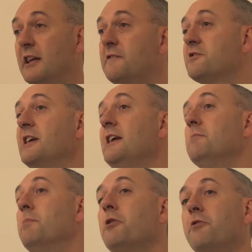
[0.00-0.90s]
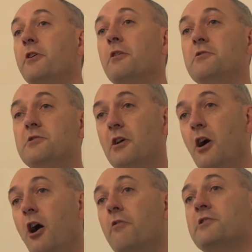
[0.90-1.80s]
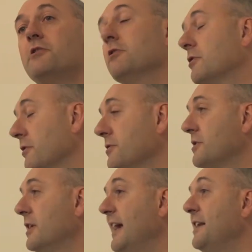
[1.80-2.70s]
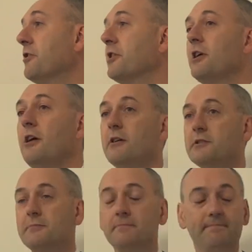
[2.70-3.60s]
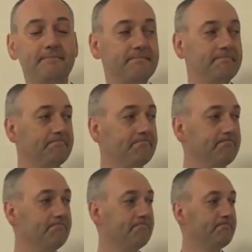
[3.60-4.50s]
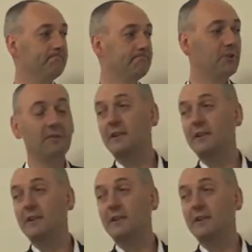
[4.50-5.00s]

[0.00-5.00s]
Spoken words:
you've seen both those horizontals in other cars. The